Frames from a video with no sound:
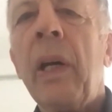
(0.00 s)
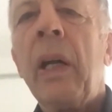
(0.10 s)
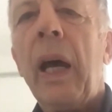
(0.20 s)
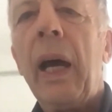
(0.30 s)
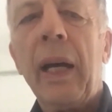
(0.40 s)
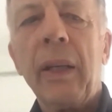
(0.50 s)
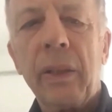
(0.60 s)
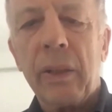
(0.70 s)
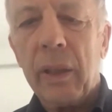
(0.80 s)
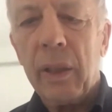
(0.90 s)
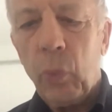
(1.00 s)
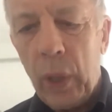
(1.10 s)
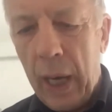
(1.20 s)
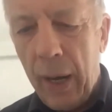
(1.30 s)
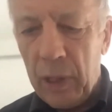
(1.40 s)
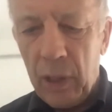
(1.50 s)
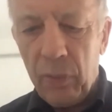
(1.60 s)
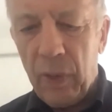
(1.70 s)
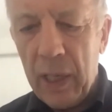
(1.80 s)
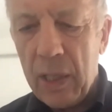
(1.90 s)
And we have an
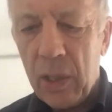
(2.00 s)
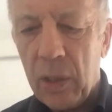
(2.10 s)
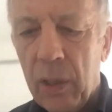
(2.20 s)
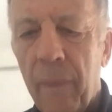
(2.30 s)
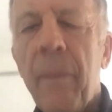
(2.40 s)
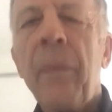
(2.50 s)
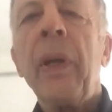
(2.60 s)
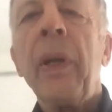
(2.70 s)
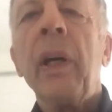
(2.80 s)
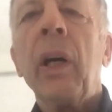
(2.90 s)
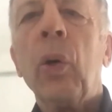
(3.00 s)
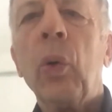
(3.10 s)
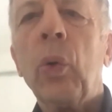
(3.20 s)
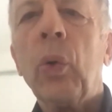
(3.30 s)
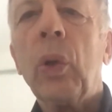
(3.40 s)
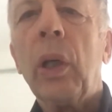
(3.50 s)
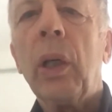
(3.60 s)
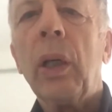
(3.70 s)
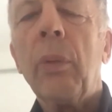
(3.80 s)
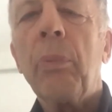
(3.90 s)
advisor who
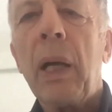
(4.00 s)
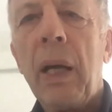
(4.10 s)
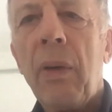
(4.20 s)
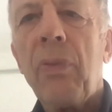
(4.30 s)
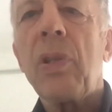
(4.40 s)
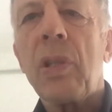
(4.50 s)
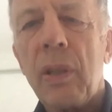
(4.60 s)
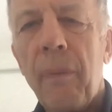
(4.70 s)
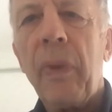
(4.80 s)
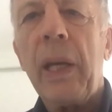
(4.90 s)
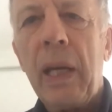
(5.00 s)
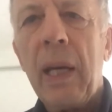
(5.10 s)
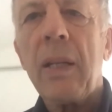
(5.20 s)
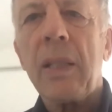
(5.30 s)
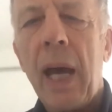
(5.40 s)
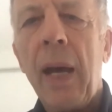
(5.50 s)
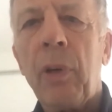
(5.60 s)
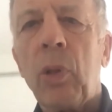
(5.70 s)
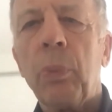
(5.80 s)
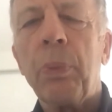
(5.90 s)
believes he is able
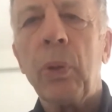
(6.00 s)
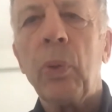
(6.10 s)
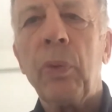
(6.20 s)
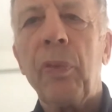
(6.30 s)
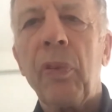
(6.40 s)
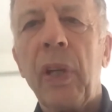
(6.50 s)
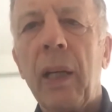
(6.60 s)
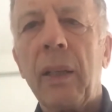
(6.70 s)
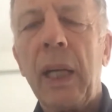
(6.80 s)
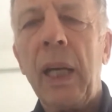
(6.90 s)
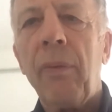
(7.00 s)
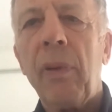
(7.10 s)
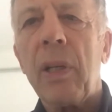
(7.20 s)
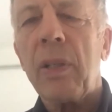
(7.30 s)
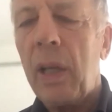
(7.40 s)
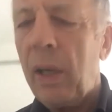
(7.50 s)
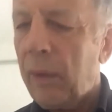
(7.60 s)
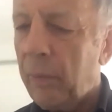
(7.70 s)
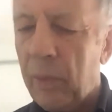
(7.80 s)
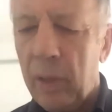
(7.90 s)
to prove that even
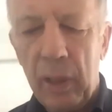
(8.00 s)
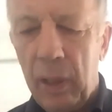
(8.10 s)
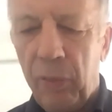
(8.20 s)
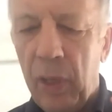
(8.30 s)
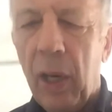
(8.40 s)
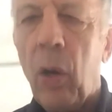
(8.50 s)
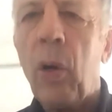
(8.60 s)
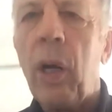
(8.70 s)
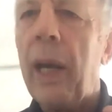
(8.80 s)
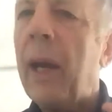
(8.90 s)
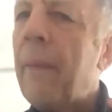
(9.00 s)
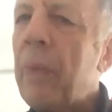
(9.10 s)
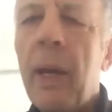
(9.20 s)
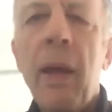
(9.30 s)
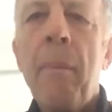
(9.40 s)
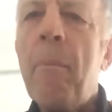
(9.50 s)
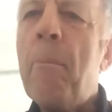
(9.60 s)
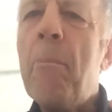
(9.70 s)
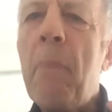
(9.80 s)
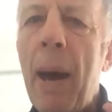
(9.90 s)
if there are only
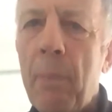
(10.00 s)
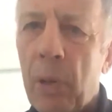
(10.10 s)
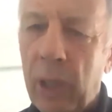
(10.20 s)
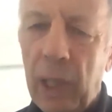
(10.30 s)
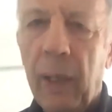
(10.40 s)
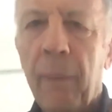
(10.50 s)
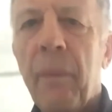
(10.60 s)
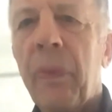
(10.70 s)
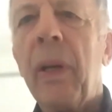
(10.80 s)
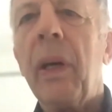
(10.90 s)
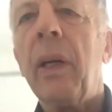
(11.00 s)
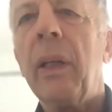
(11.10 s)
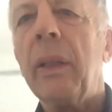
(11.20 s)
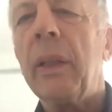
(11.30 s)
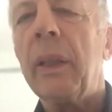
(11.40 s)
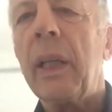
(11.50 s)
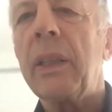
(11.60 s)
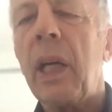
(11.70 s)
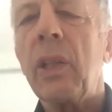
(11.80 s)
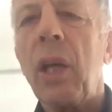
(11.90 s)
memory,
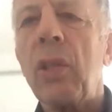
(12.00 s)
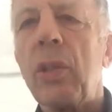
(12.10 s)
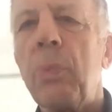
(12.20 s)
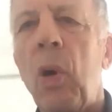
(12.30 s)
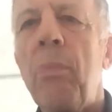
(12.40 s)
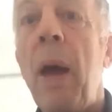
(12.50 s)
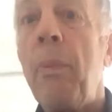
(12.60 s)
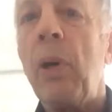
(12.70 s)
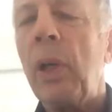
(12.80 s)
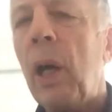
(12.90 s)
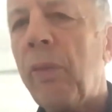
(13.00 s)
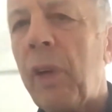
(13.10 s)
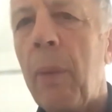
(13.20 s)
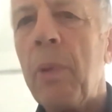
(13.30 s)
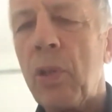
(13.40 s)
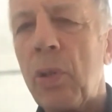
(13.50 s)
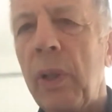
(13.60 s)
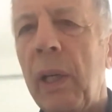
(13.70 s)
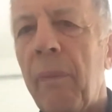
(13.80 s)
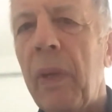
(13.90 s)
a small memory of
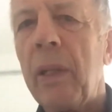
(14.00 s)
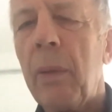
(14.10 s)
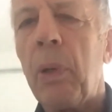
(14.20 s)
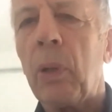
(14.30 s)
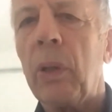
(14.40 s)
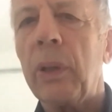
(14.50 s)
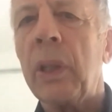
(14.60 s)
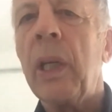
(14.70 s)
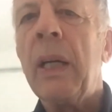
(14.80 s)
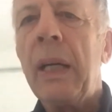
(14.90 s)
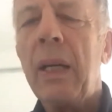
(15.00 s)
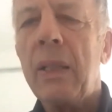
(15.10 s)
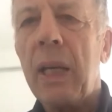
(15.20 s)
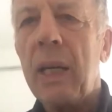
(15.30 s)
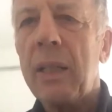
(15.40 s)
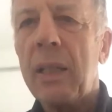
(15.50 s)
chemistry in the bottles, he says